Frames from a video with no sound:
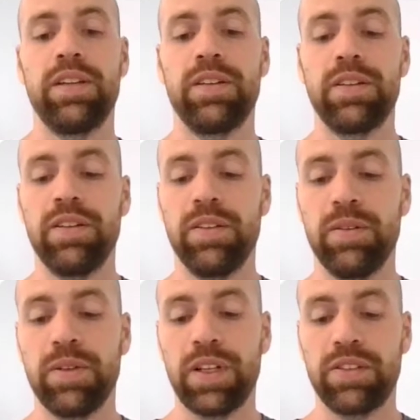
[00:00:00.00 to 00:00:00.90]
and
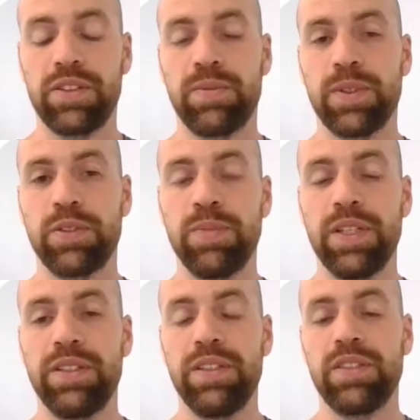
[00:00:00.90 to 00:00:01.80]
what are the
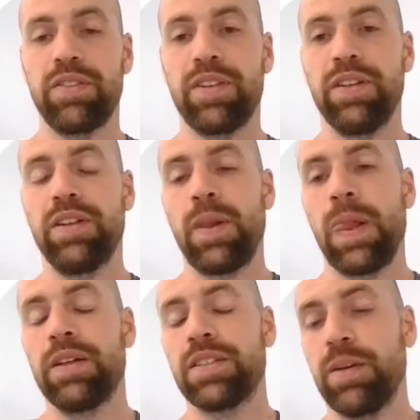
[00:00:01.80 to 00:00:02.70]
responsibilities of the
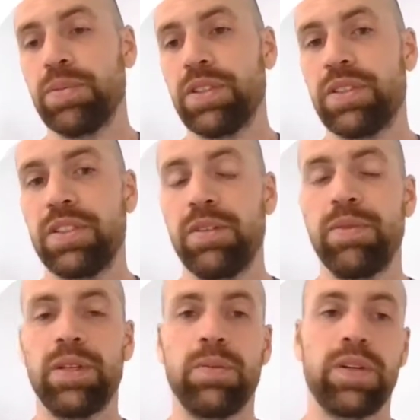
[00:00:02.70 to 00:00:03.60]

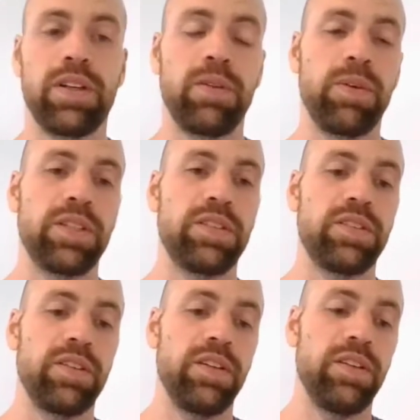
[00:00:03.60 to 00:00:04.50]
subsystem and what are the
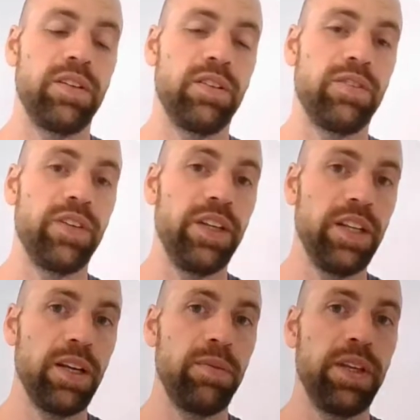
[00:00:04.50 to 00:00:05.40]
ones of
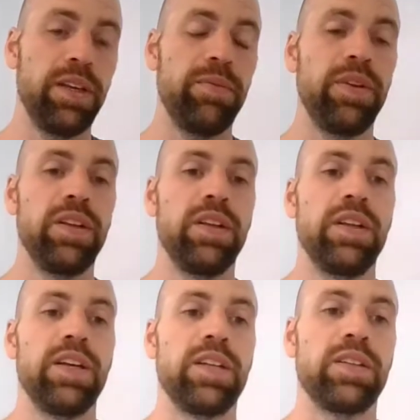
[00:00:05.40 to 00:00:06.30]
EWM
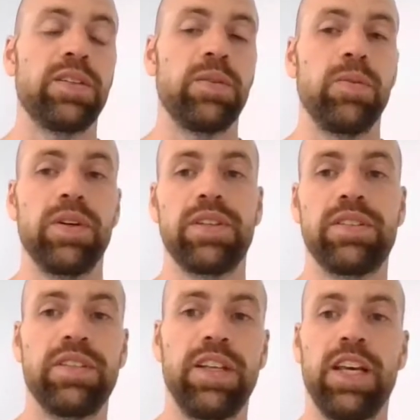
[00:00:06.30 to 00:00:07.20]
and what
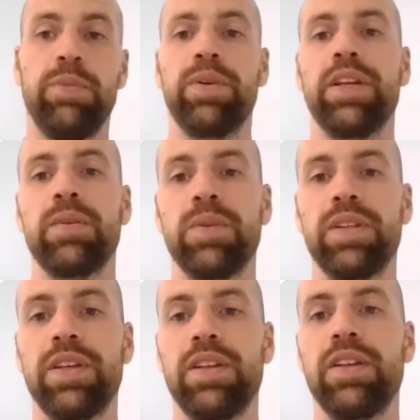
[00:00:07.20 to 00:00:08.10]
is happening
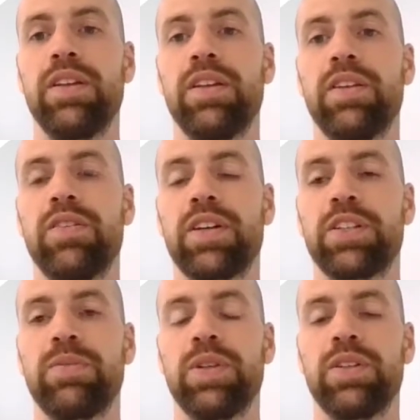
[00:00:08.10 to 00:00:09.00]
within the
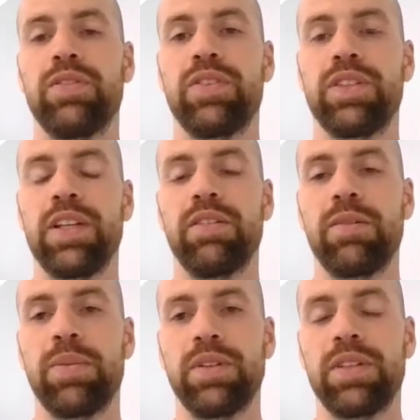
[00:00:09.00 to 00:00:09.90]
function module for
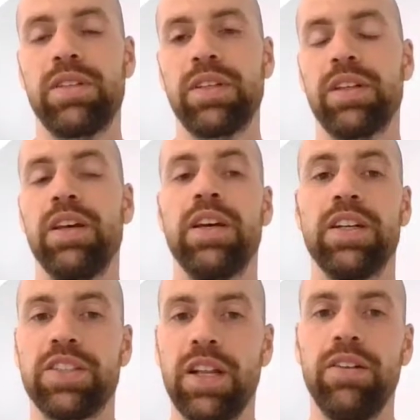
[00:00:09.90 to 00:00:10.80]
telegram processing
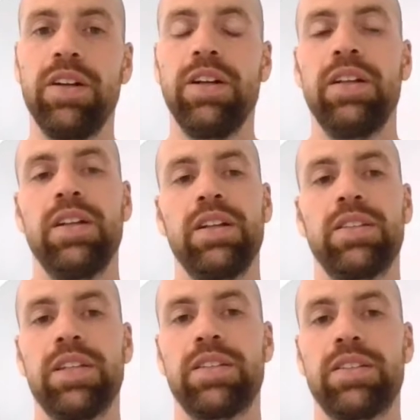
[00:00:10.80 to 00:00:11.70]
in general.
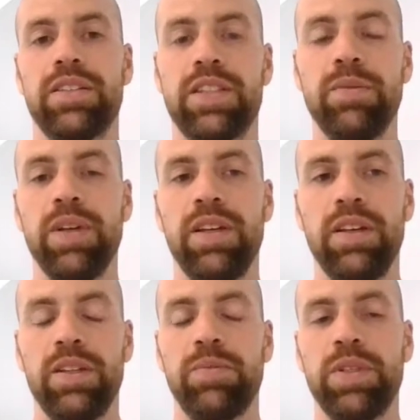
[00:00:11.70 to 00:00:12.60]
That's
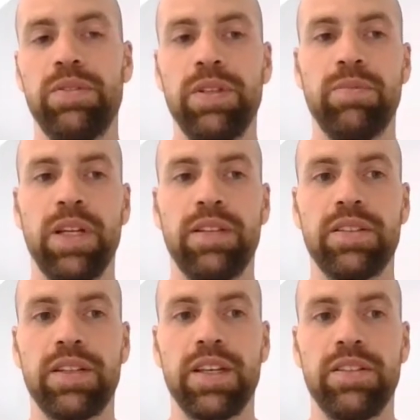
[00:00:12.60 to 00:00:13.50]
similar between pallets
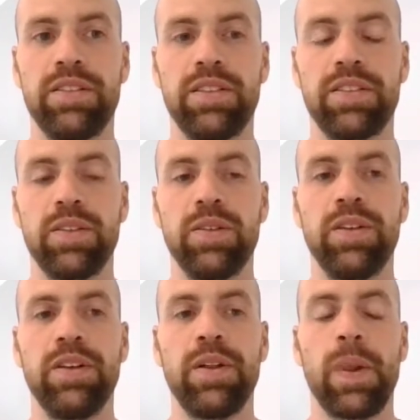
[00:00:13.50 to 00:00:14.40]
and cases. So